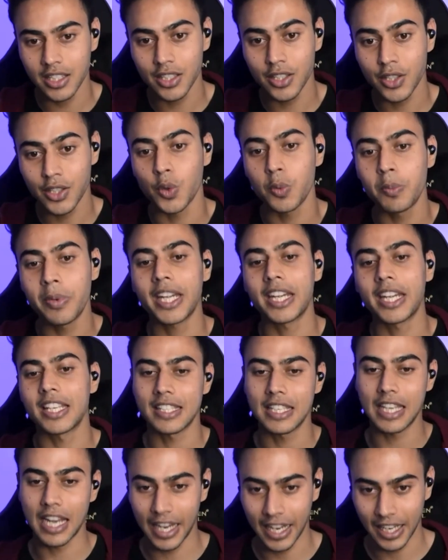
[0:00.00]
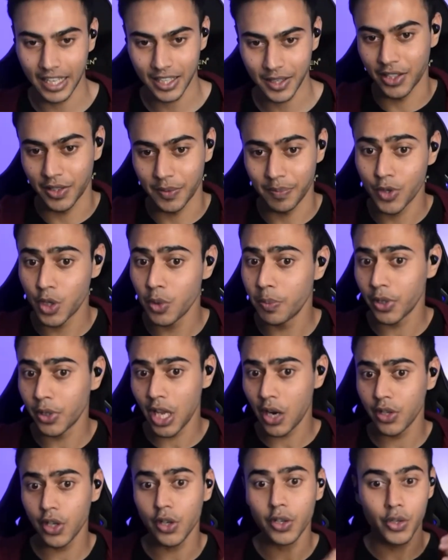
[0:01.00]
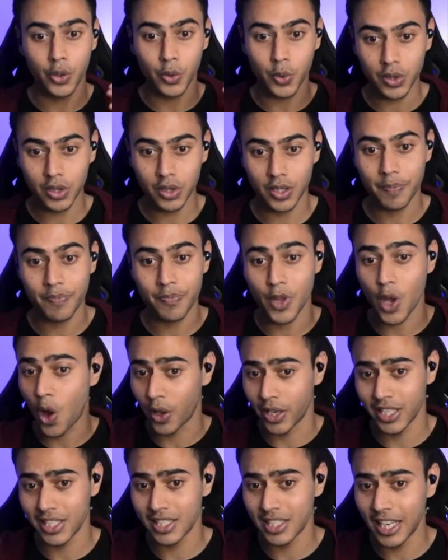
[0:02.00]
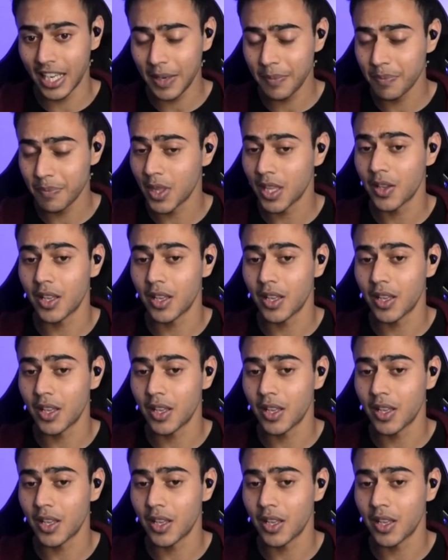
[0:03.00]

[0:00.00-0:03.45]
to be disliked. You put out your truth honestly,